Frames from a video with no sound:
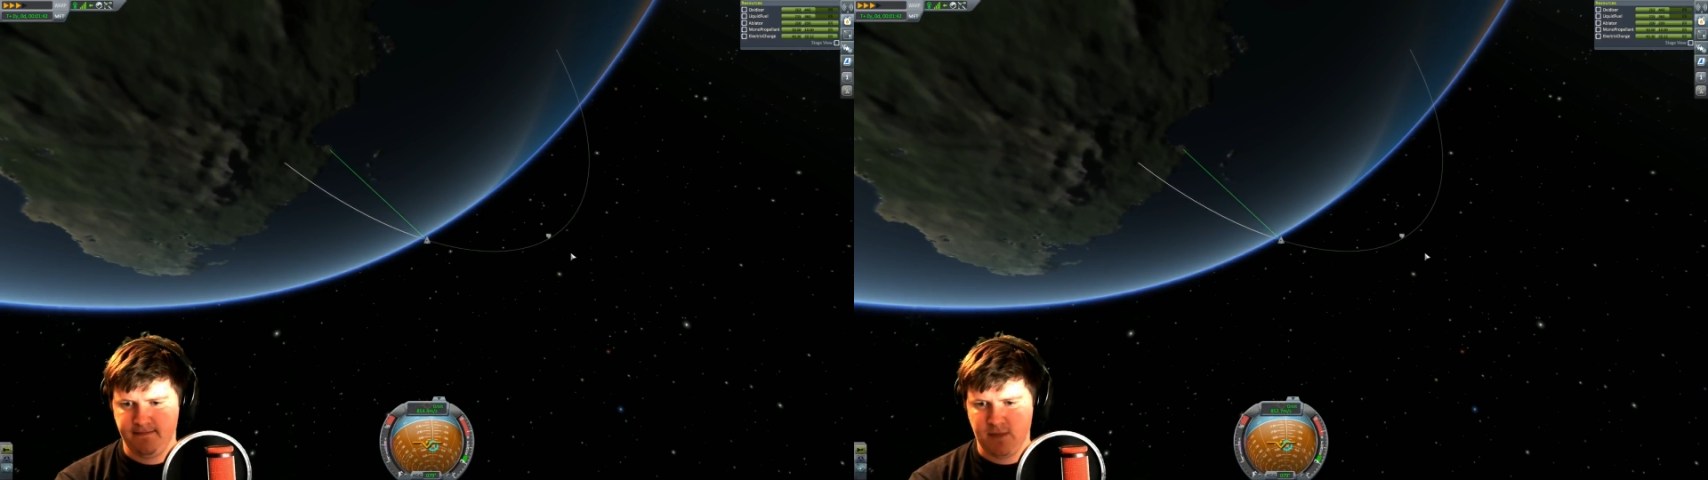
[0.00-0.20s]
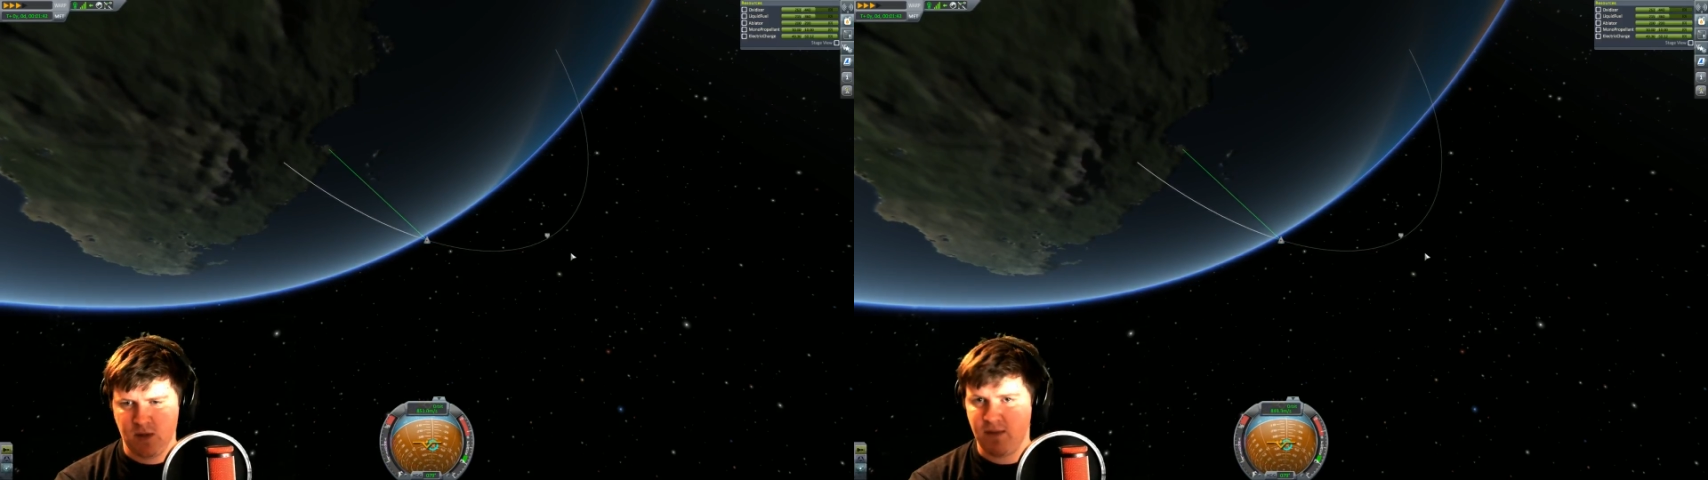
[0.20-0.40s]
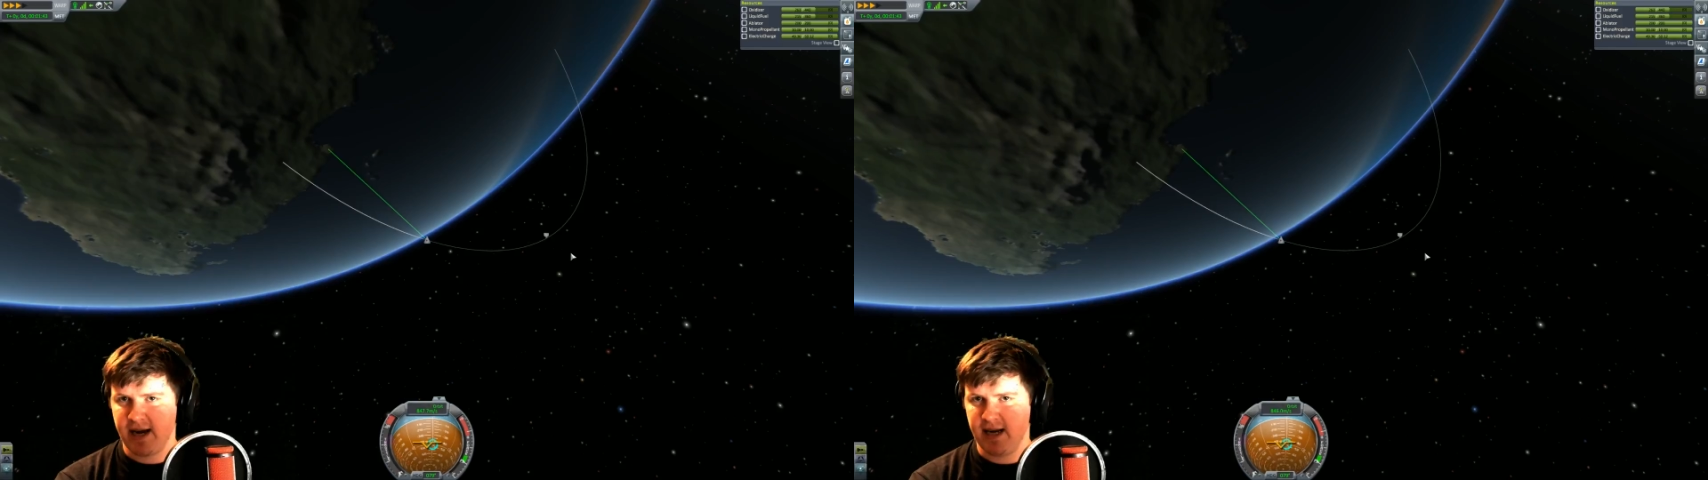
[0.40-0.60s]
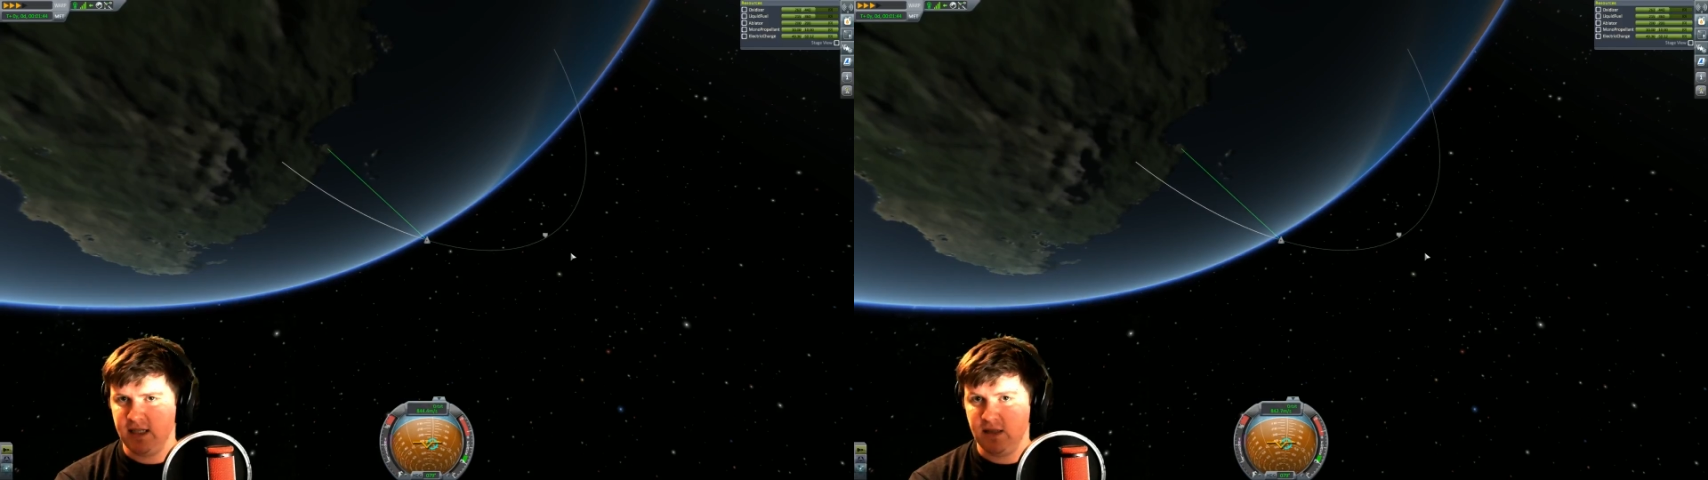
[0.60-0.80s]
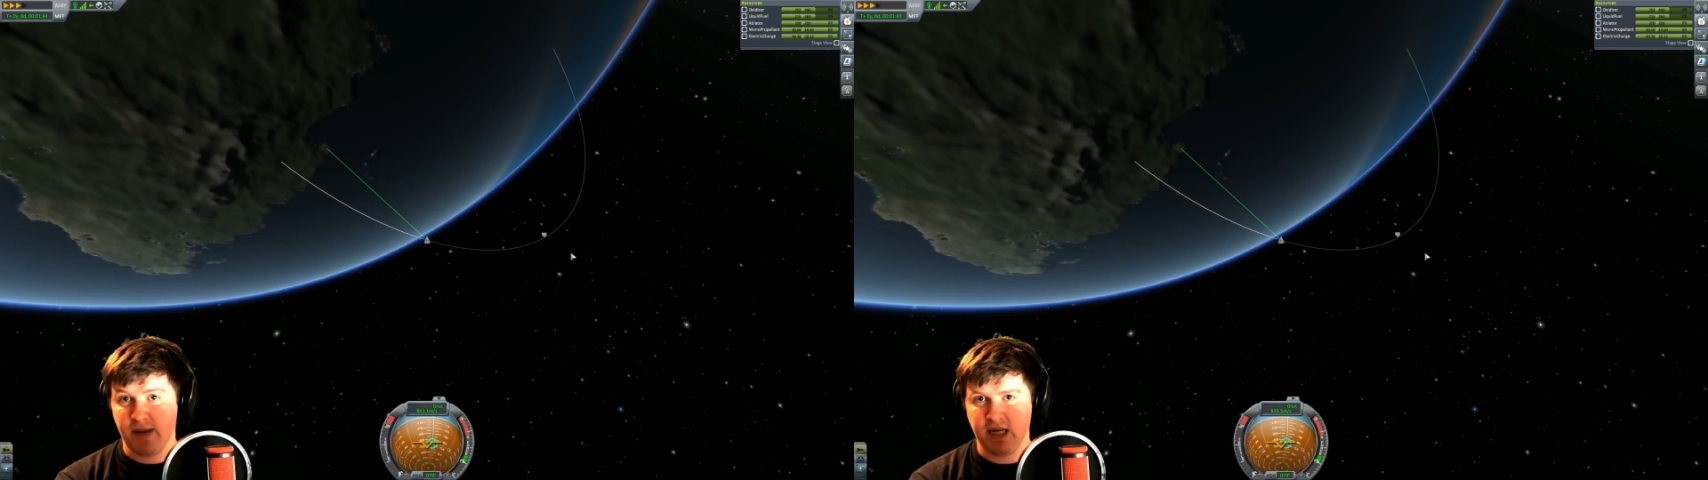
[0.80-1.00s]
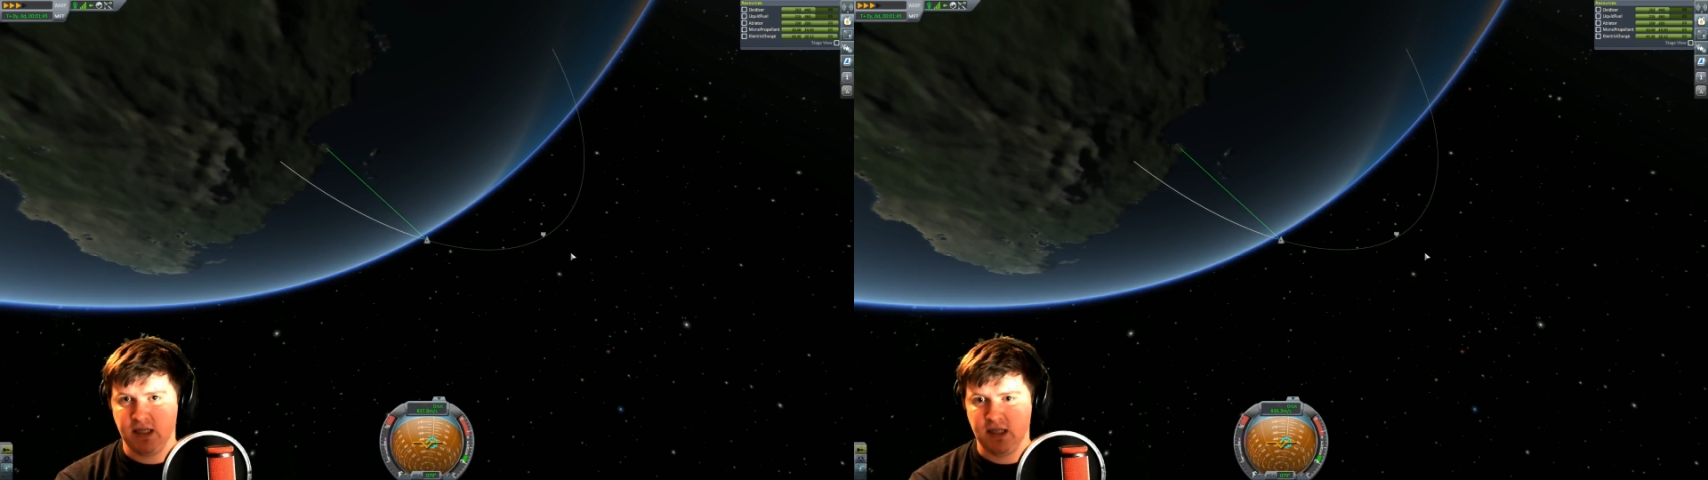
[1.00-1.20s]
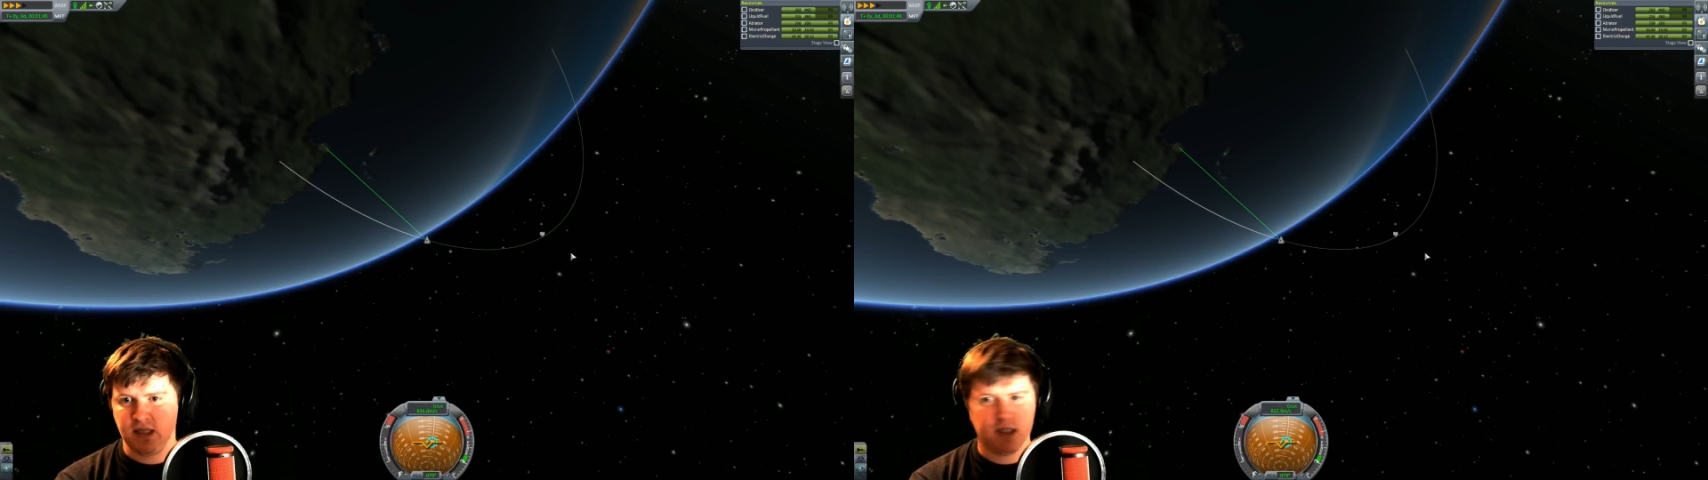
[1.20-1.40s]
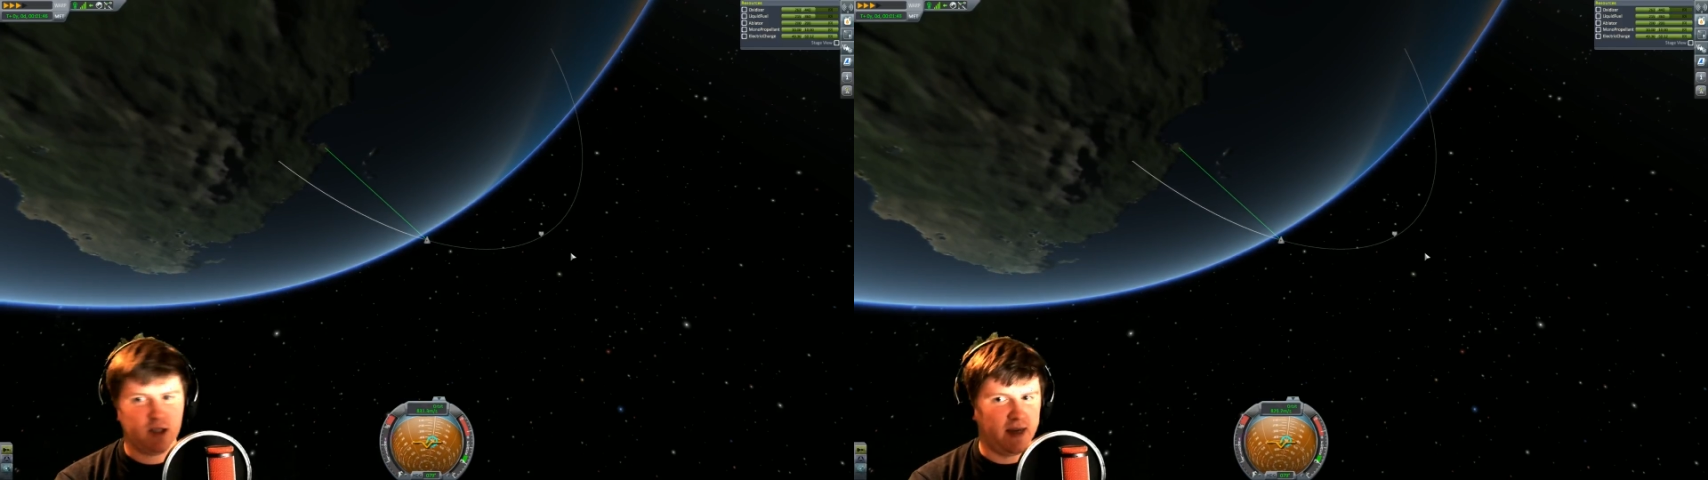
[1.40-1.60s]
Back in space.
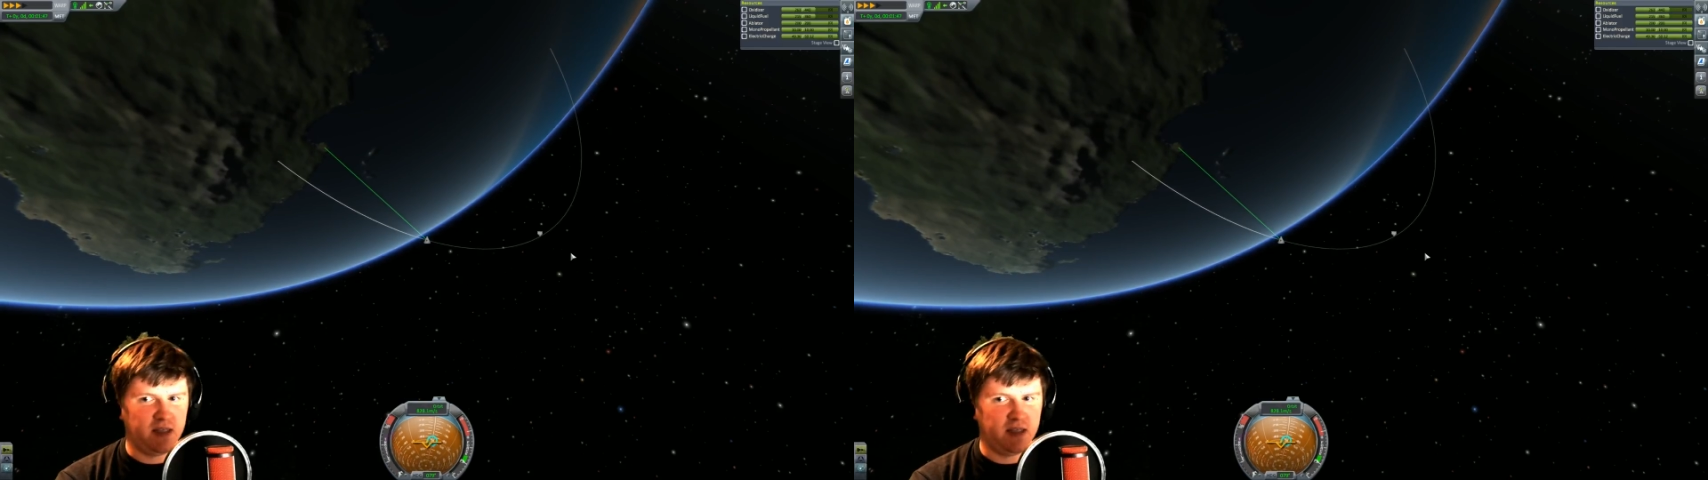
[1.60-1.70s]
Space,